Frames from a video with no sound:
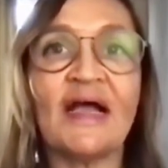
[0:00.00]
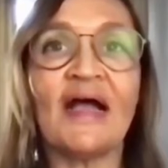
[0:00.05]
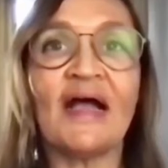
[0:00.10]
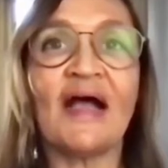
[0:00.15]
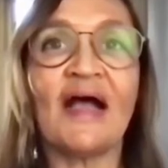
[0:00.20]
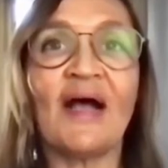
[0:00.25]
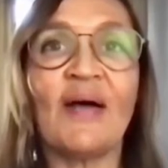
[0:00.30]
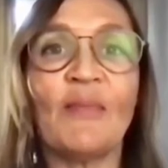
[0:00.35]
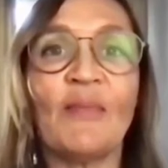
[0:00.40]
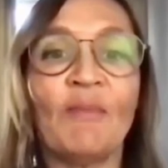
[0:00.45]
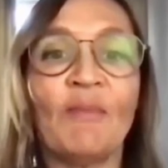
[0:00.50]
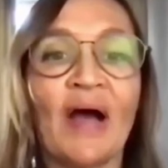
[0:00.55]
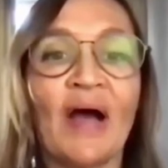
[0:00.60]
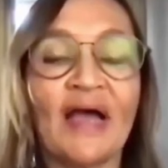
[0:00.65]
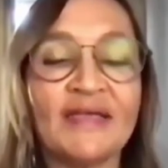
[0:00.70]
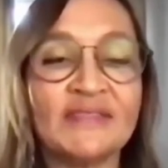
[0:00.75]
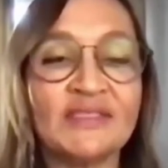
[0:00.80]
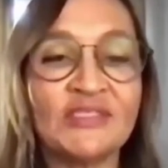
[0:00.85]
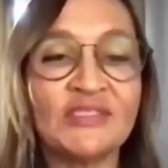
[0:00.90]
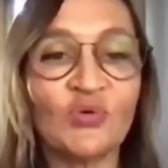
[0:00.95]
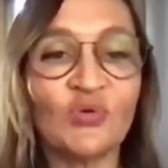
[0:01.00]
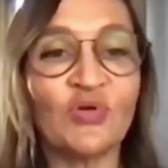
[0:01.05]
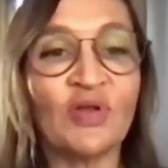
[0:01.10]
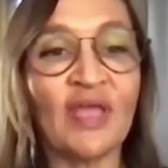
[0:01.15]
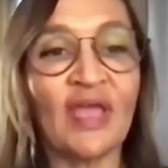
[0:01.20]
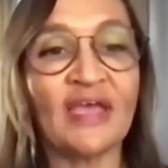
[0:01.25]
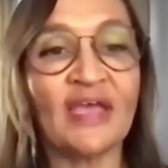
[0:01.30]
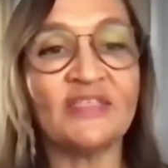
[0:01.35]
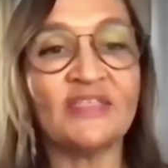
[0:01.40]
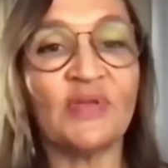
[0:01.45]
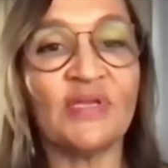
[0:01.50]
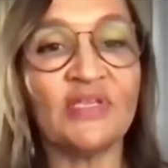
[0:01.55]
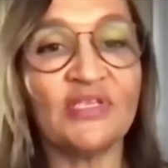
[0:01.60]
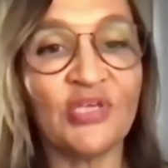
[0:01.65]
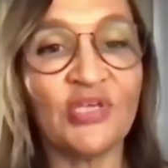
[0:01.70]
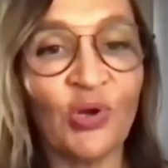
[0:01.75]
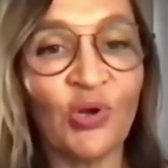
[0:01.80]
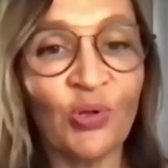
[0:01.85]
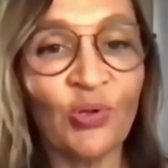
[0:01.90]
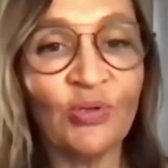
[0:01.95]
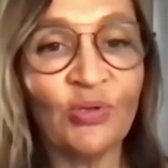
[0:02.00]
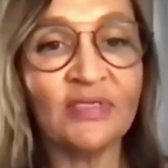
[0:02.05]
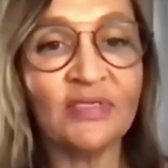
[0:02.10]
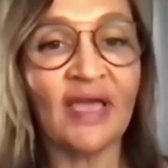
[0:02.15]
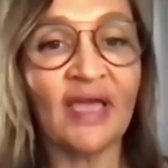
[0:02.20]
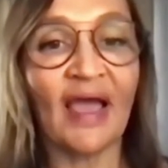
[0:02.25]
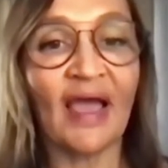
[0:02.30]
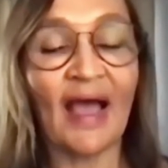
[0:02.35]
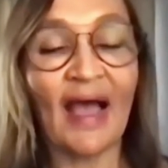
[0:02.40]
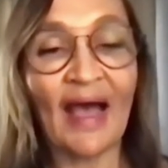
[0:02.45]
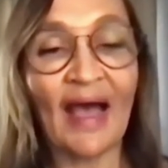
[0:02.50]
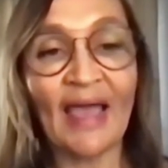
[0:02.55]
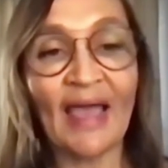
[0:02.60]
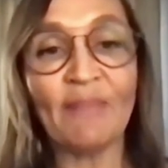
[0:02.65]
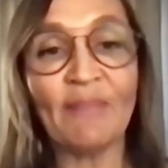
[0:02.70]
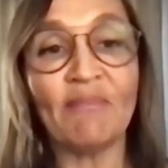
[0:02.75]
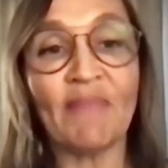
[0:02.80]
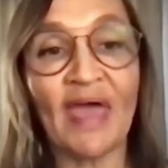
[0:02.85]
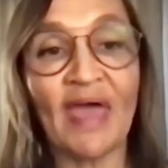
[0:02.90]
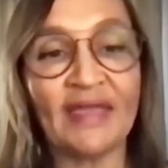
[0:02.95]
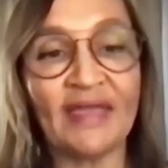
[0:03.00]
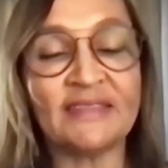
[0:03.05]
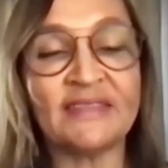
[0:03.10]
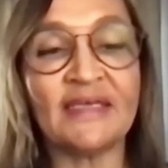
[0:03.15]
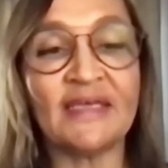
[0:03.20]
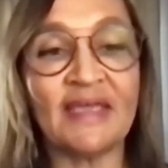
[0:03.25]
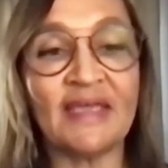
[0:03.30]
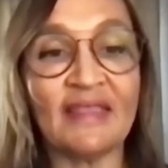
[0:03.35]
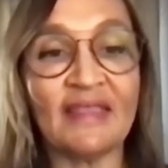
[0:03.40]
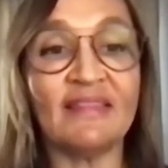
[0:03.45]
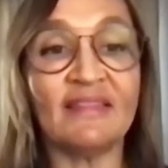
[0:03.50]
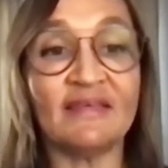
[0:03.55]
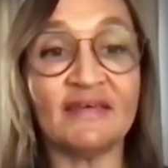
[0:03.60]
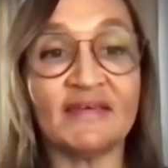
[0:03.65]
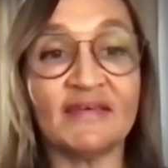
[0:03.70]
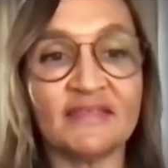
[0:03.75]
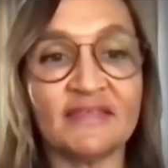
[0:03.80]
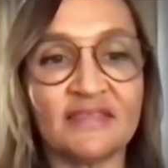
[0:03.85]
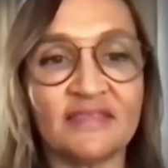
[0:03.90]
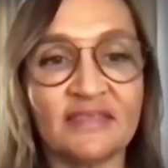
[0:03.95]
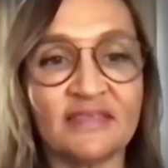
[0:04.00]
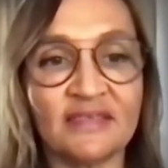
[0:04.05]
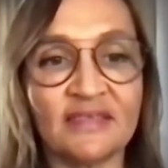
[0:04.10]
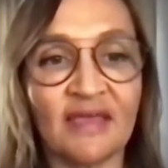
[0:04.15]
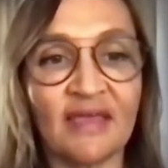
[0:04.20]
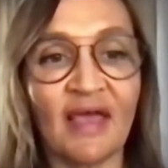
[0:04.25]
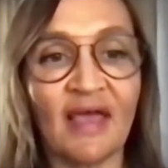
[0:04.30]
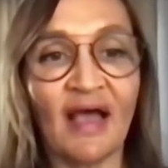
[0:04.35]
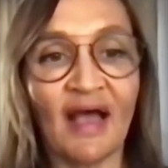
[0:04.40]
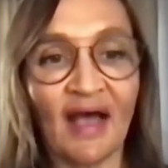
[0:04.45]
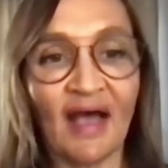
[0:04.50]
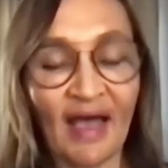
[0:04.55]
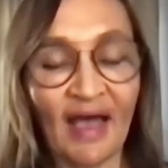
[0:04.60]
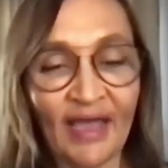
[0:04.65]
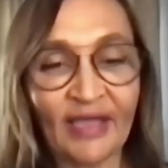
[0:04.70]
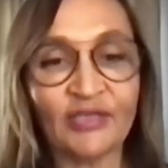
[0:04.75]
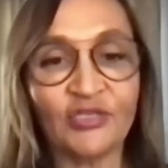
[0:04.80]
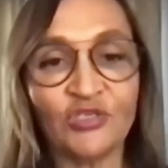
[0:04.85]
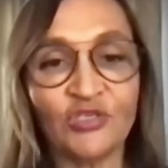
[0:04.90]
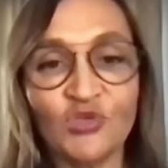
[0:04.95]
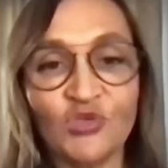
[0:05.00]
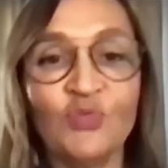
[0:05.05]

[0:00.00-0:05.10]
my story has been told, I matter in this, I too